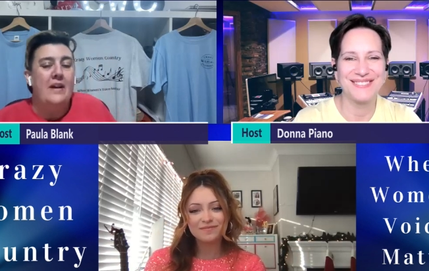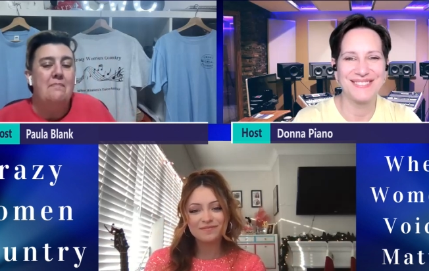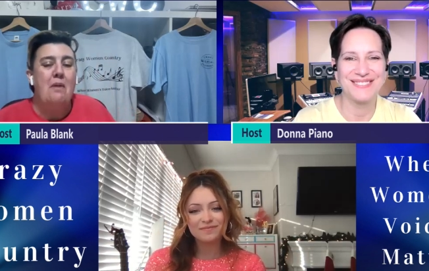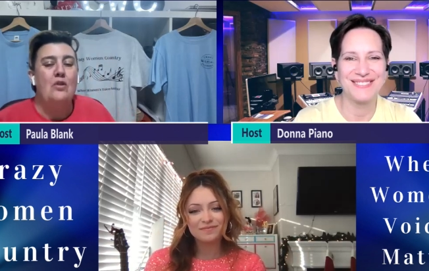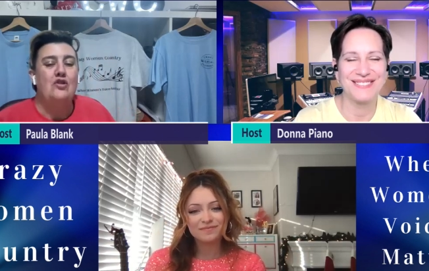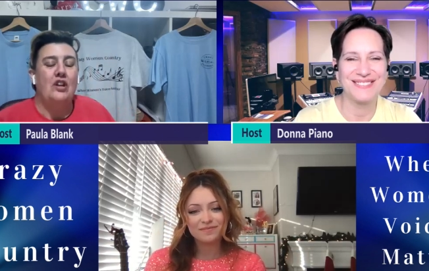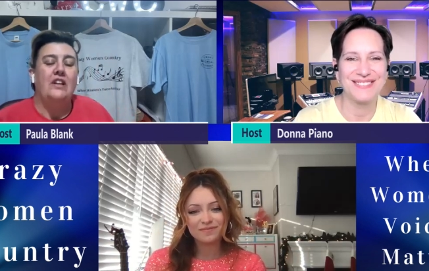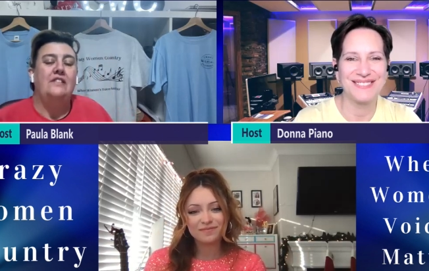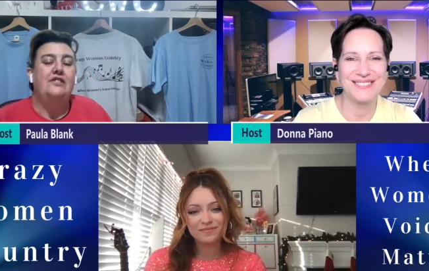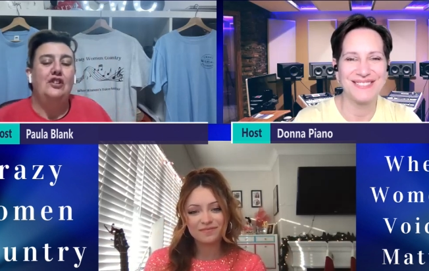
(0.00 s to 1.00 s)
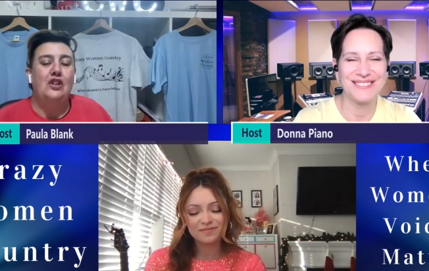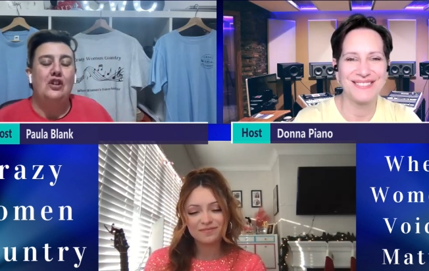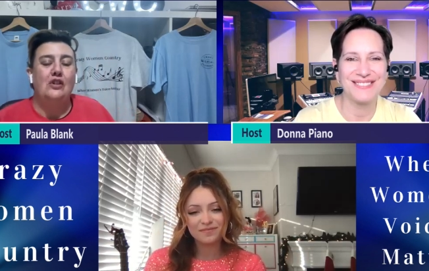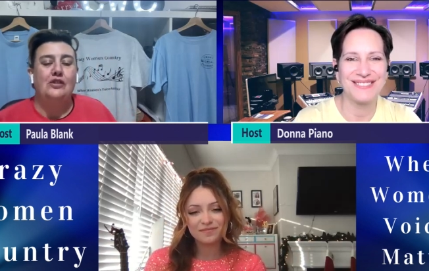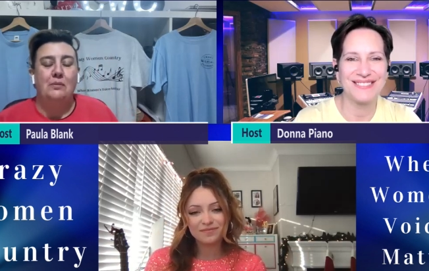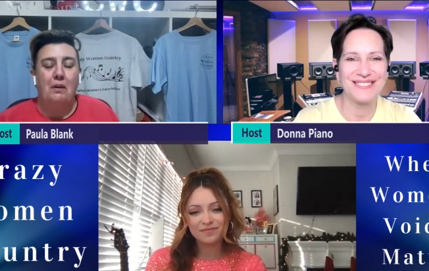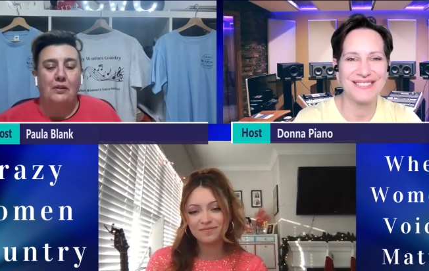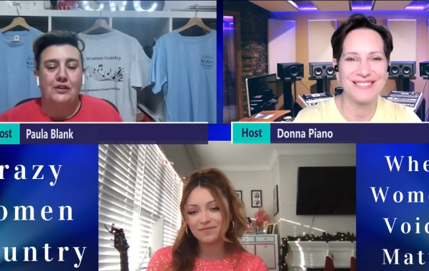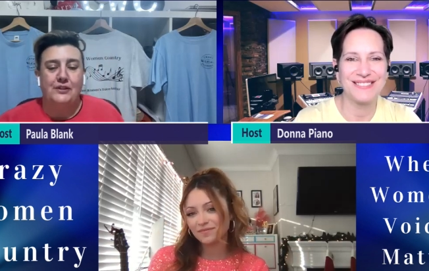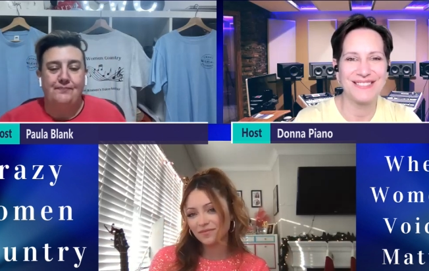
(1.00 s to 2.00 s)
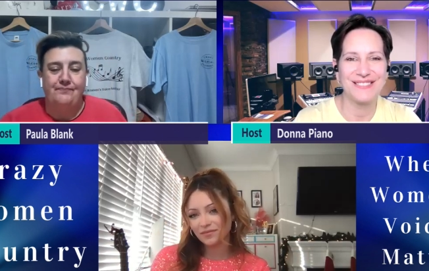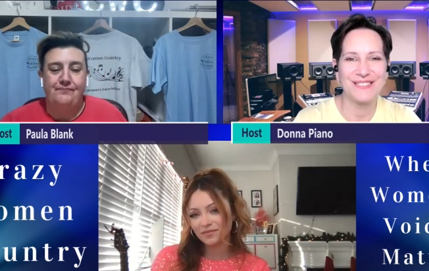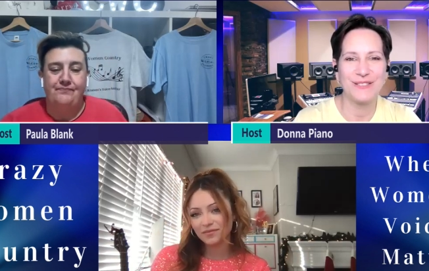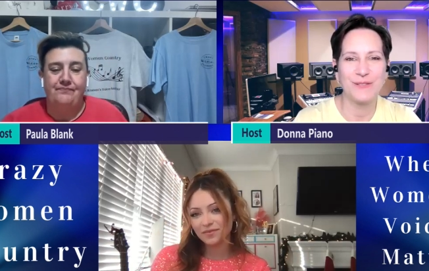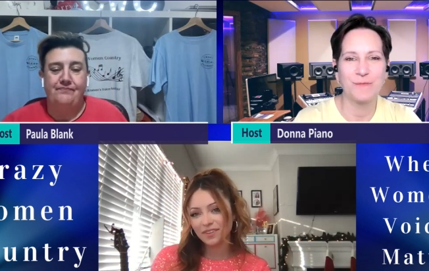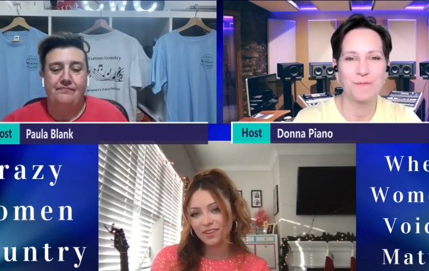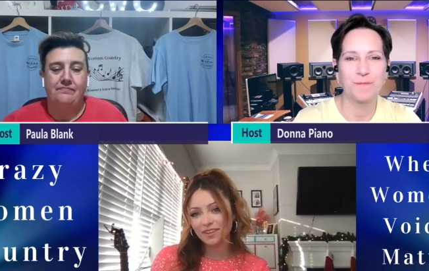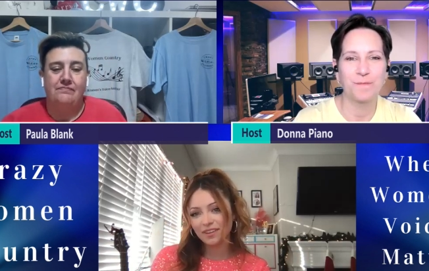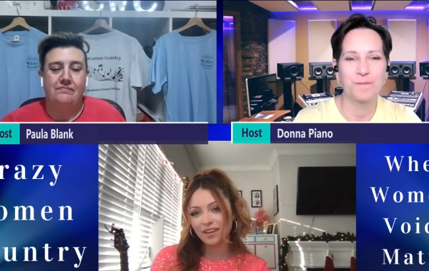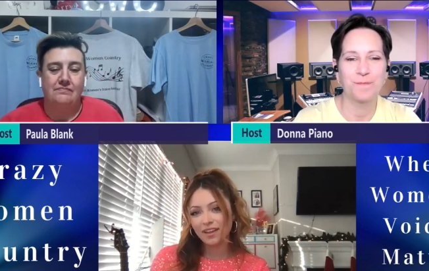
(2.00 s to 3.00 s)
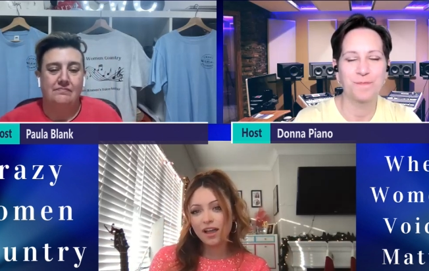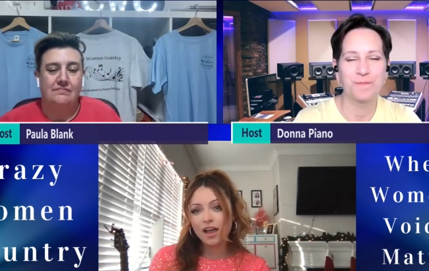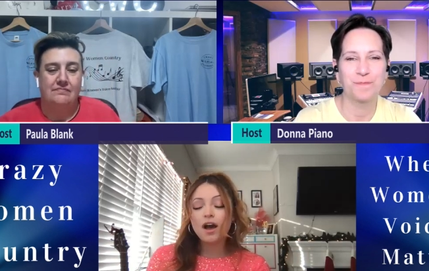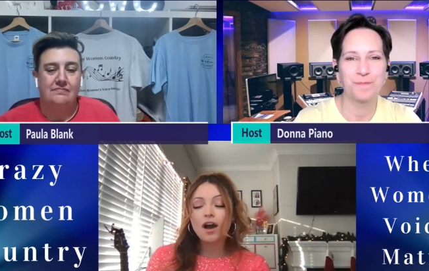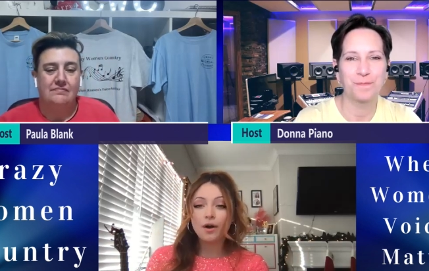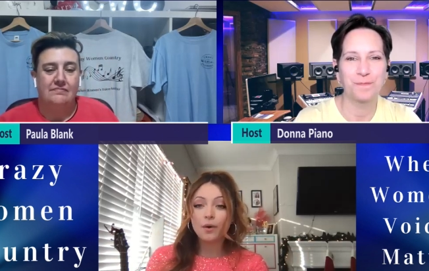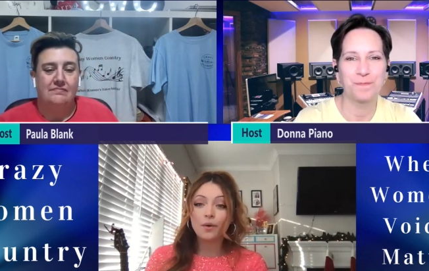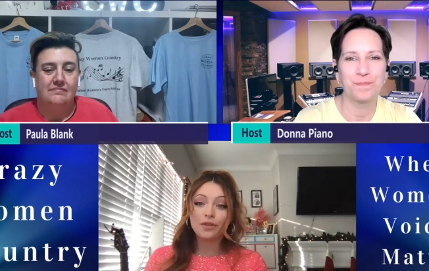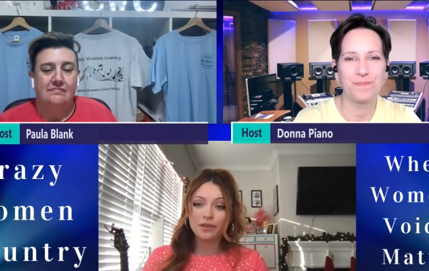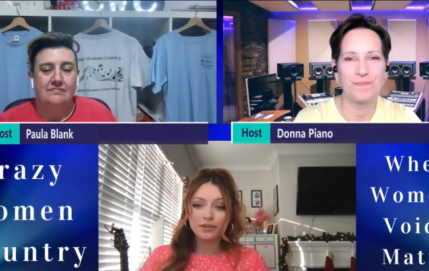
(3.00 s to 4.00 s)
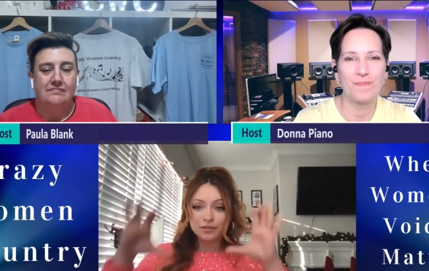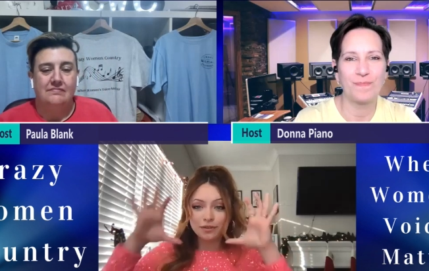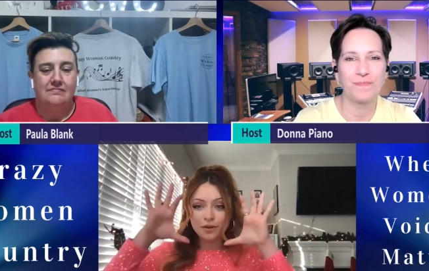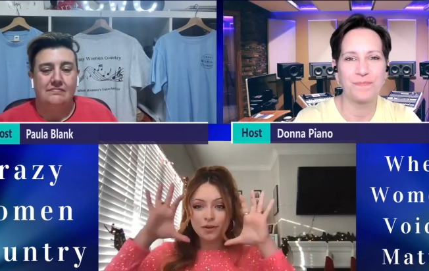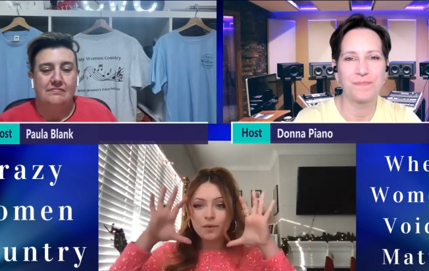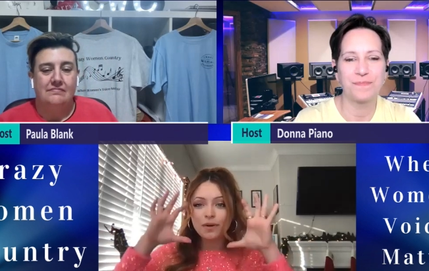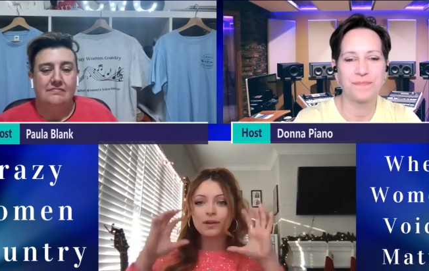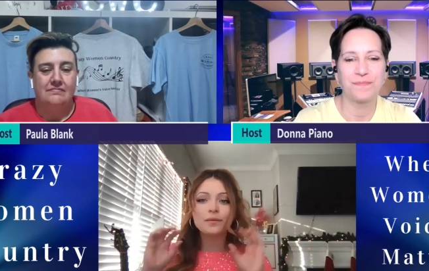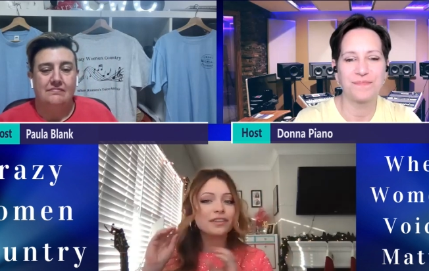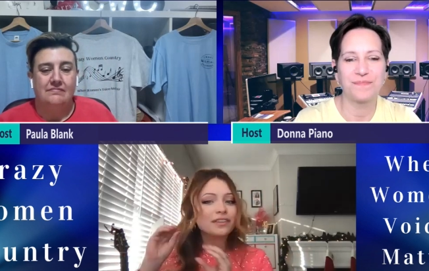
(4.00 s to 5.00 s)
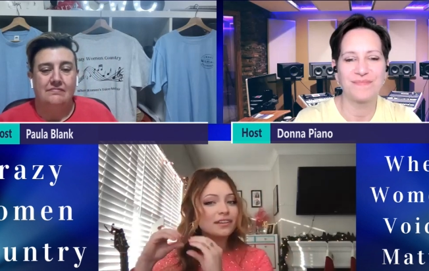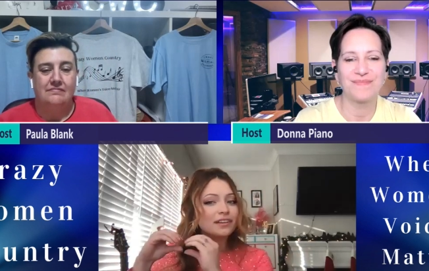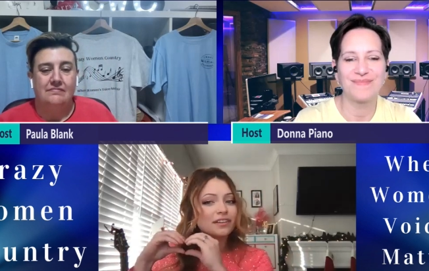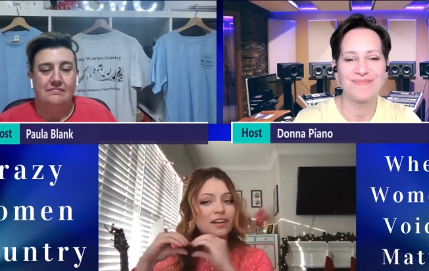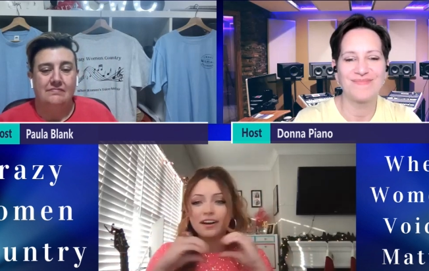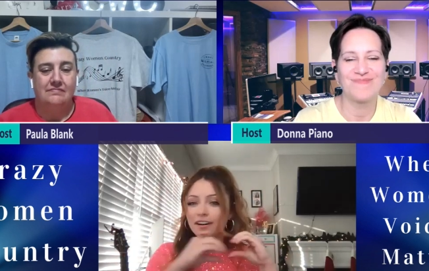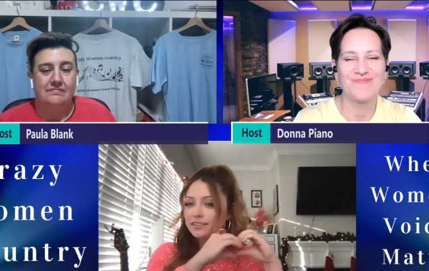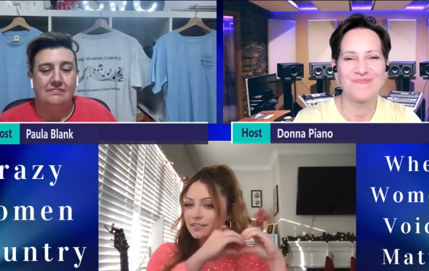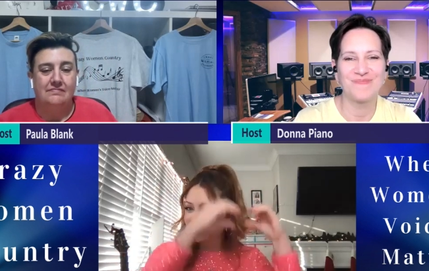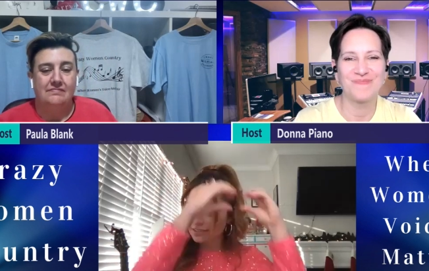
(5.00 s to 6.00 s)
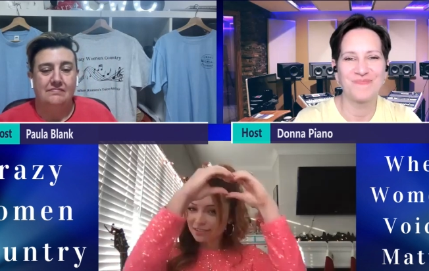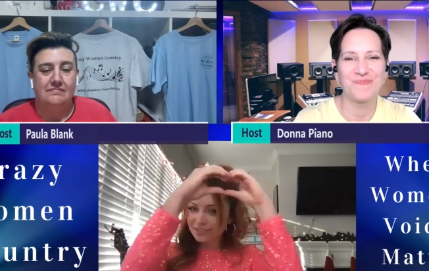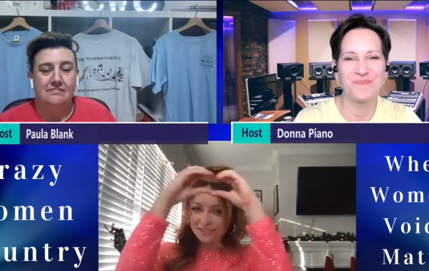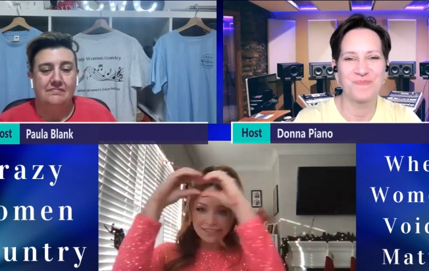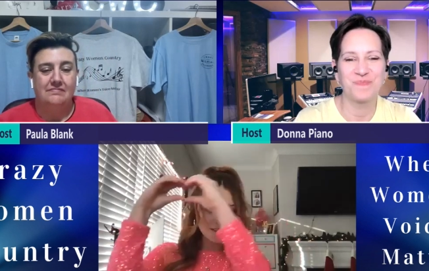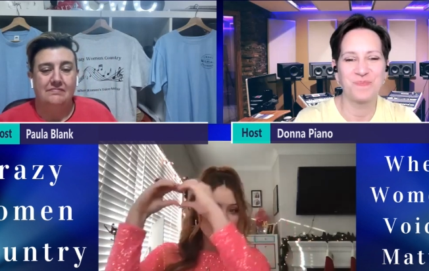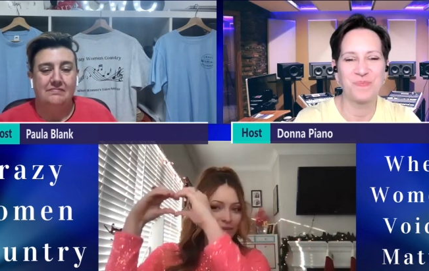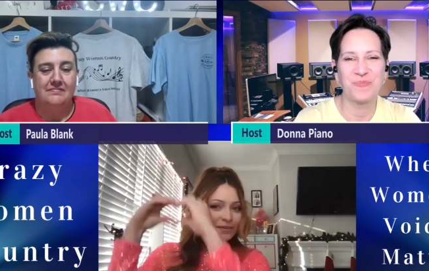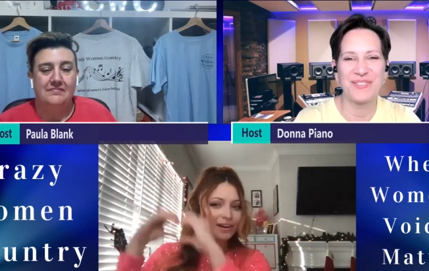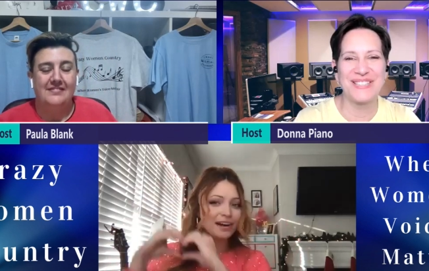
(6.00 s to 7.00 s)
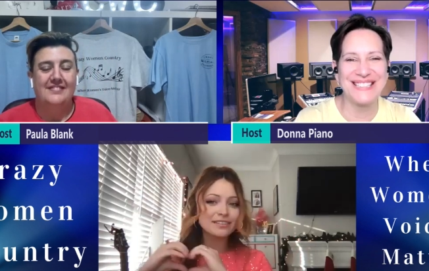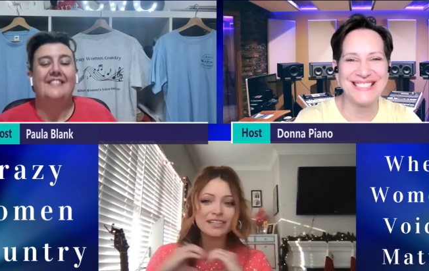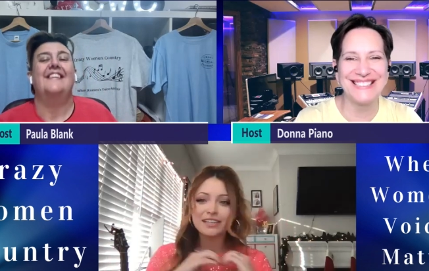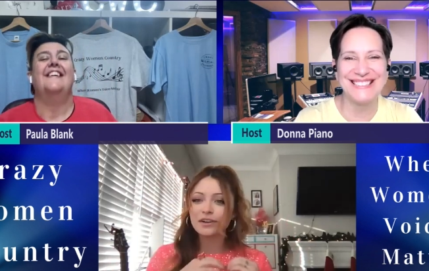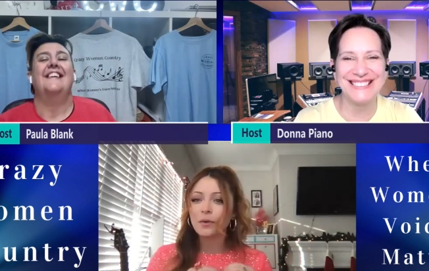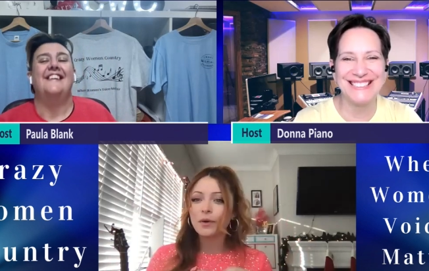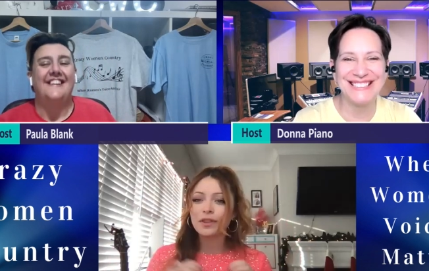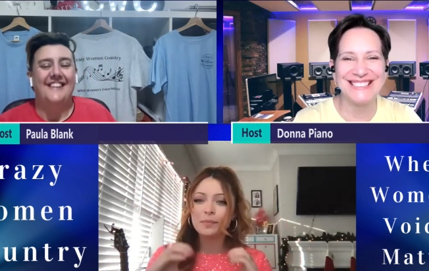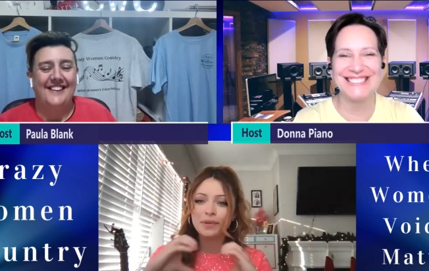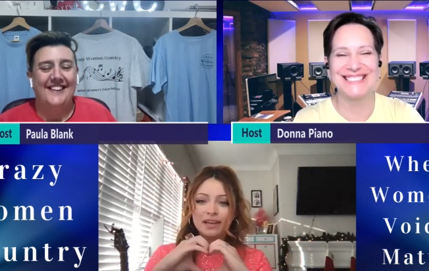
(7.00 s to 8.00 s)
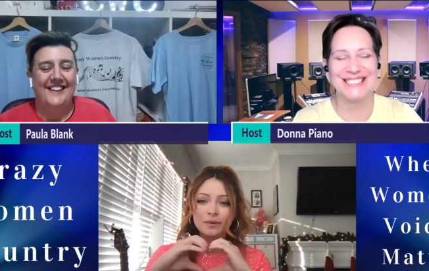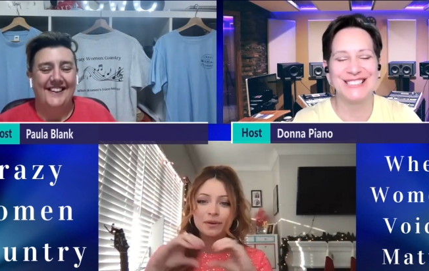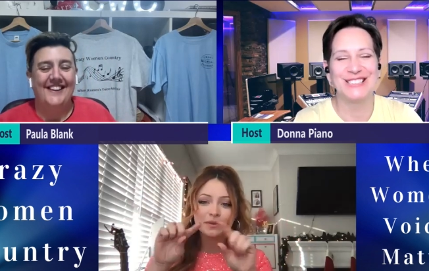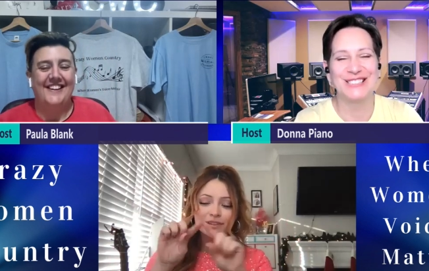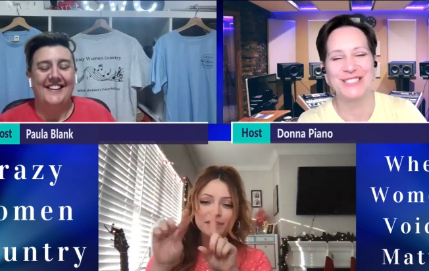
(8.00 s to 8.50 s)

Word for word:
Speaker 1: what emoji do you use the most?
Speaker 2: Oh, the circle one with the little hearts all around it, or the pink one